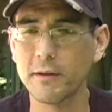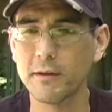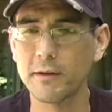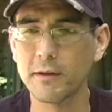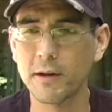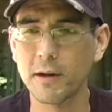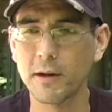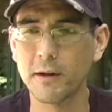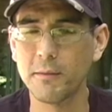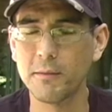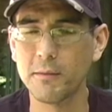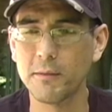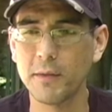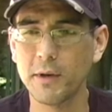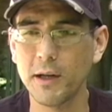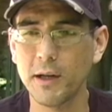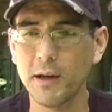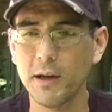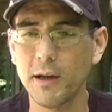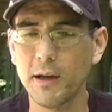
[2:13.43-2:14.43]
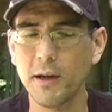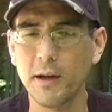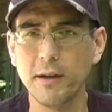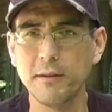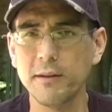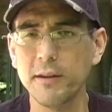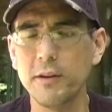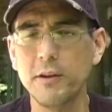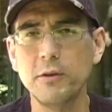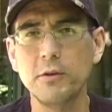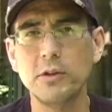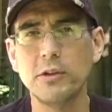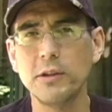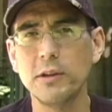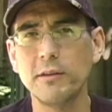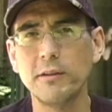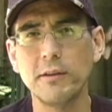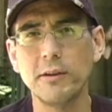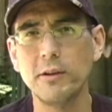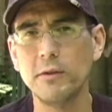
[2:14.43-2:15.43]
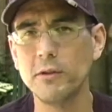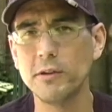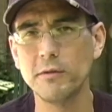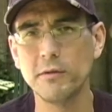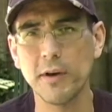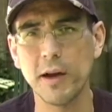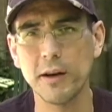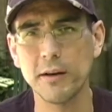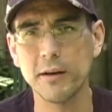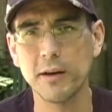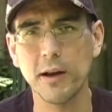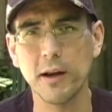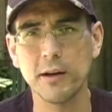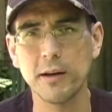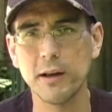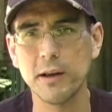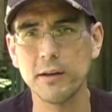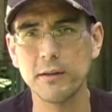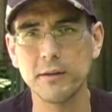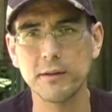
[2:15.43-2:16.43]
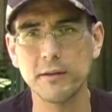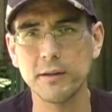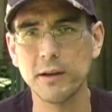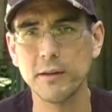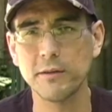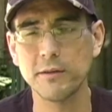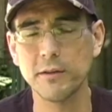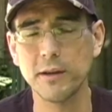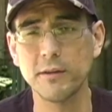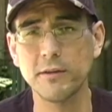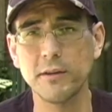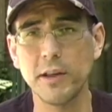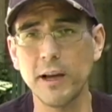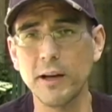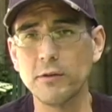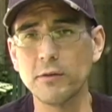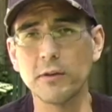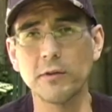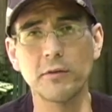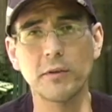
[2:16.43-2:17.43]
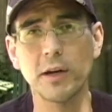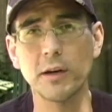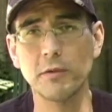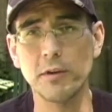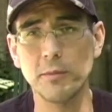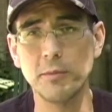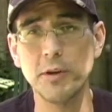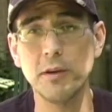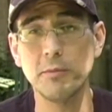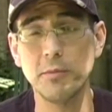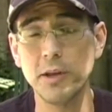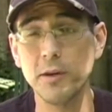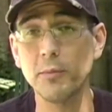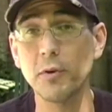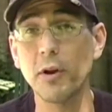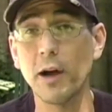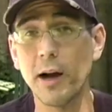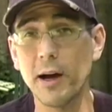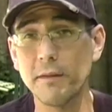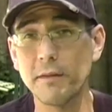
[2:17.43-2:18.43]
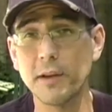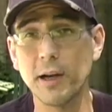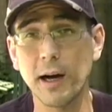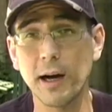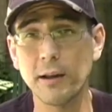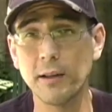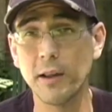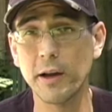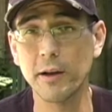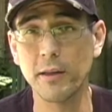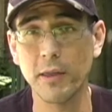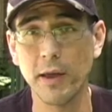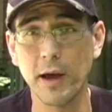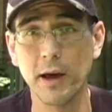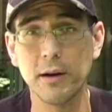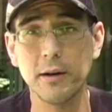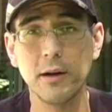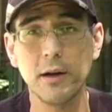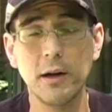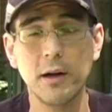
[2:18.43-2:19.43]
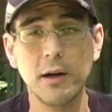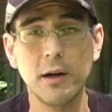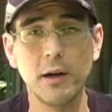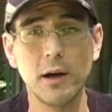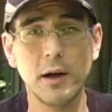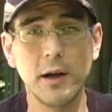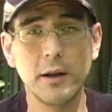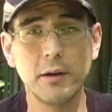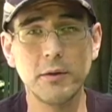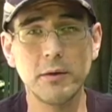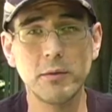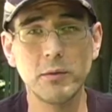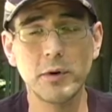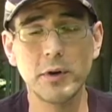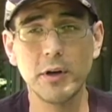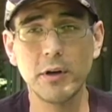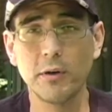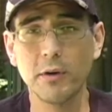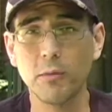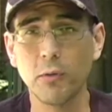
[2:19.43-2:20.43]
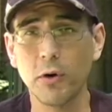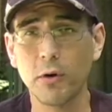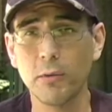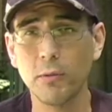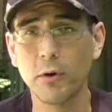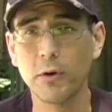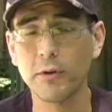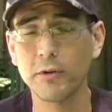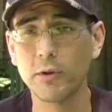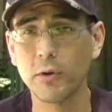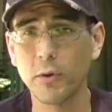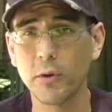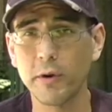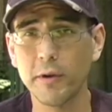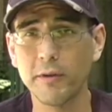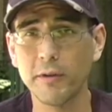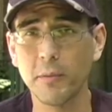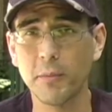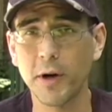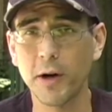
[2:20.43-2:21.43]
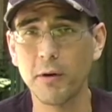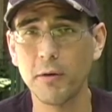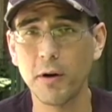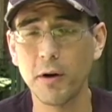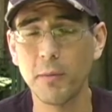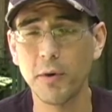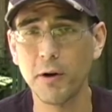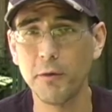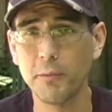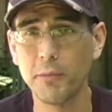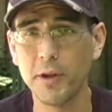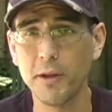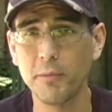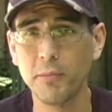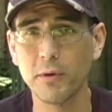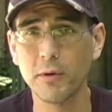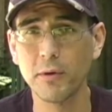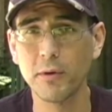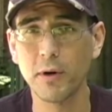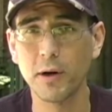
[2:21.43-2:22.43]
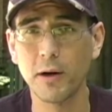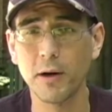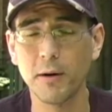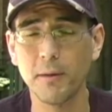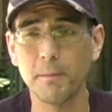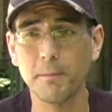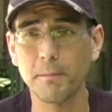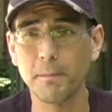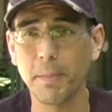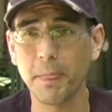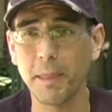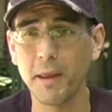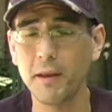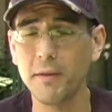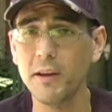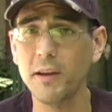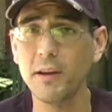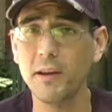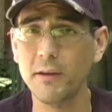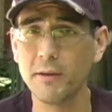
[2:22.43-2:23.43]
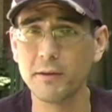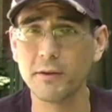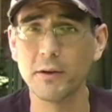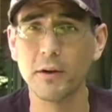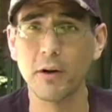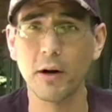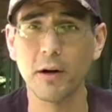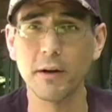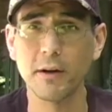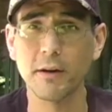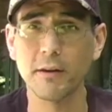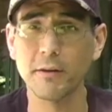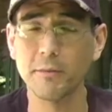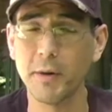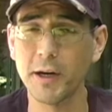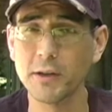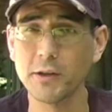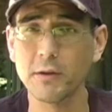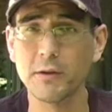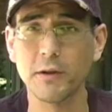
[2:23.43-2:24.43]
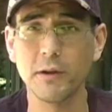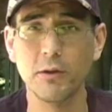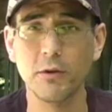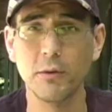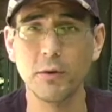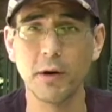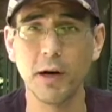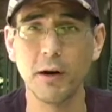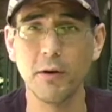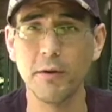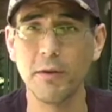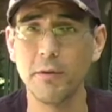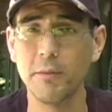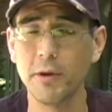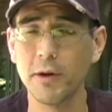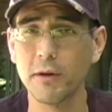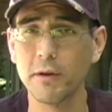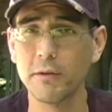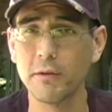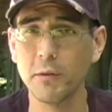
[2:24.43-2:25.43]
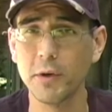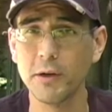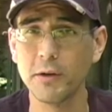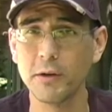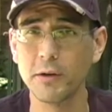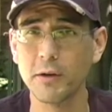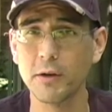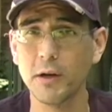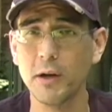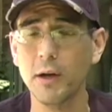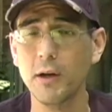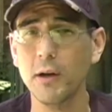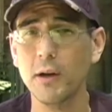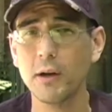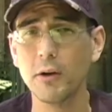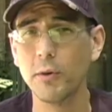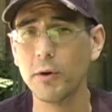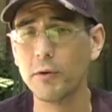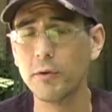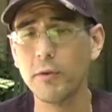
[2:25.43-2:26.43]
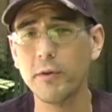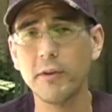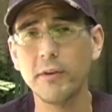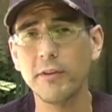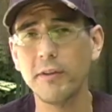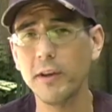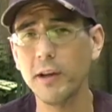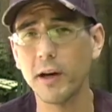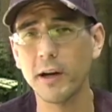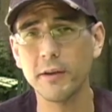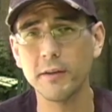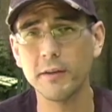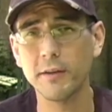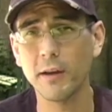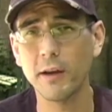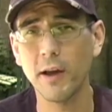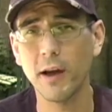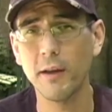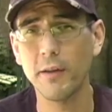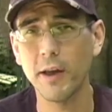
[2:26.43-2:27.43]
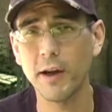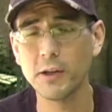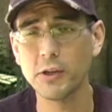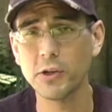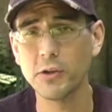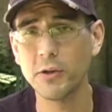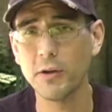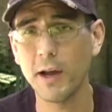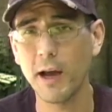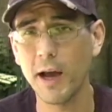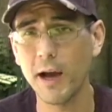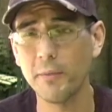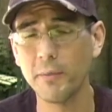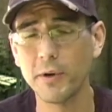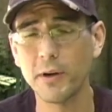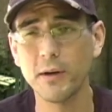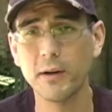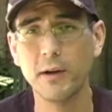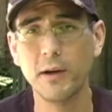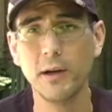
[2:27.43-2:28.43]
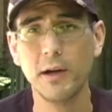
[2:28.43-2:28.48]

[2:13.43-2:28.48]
a huge event, and it's dangerous, frankly. People have died like that, and we're hearing more and more stories about people in the eastern Arctic especially who are out in the middle of winter going through the sea ice, and that shouldn't happen.